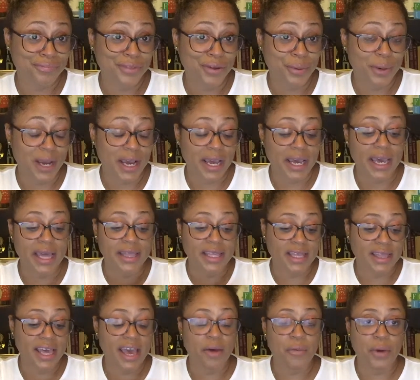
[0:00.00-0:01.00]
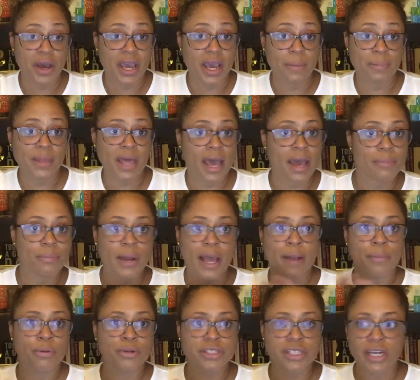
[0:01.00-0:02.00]
Okay. And then that way I'm not
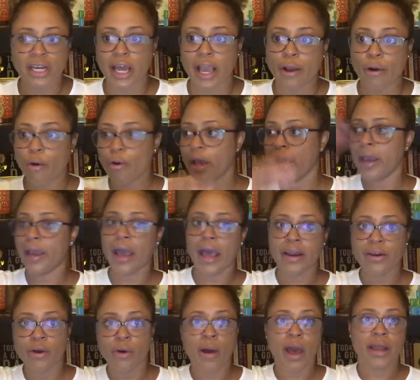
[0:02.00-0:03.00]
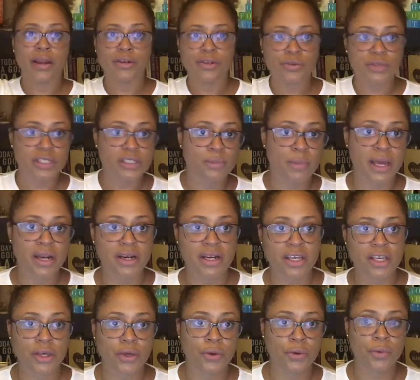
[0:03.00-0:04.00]
like presenting like, okay, I know how to do this better
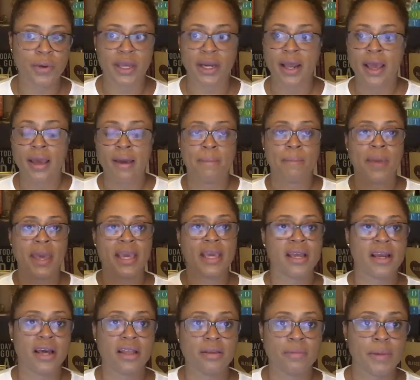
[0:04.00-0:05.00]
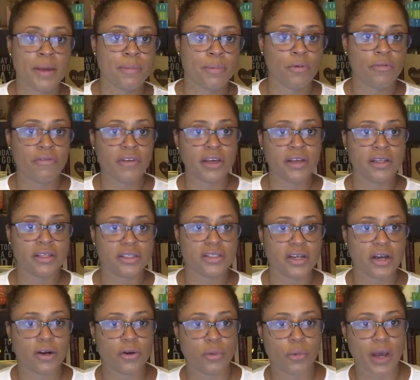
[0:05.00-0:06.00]
than you, and making other people feel a
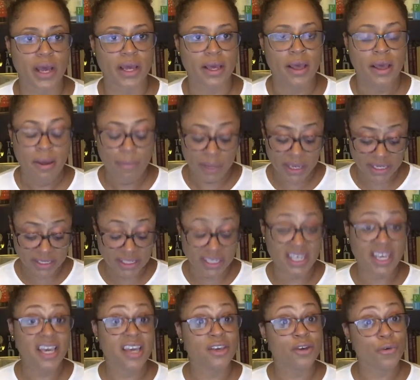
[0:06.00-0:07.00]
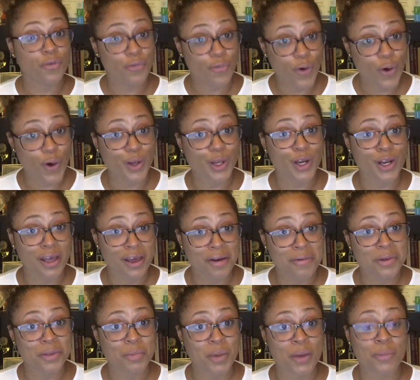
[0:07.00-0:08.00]
certain way. Because again, you fall in
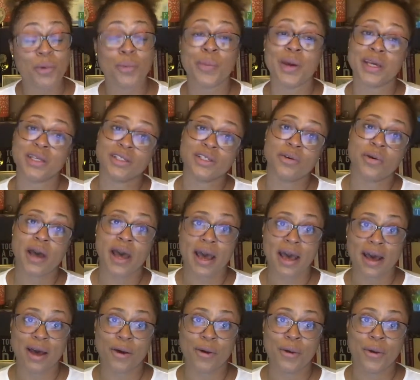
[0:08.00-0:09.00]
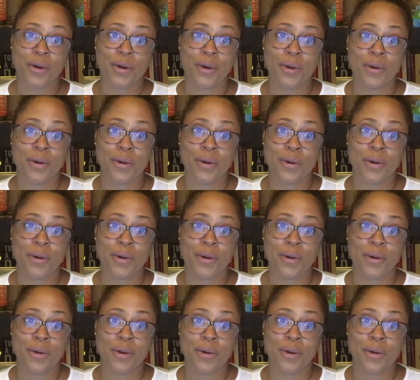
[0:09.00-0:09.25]
love with people based on how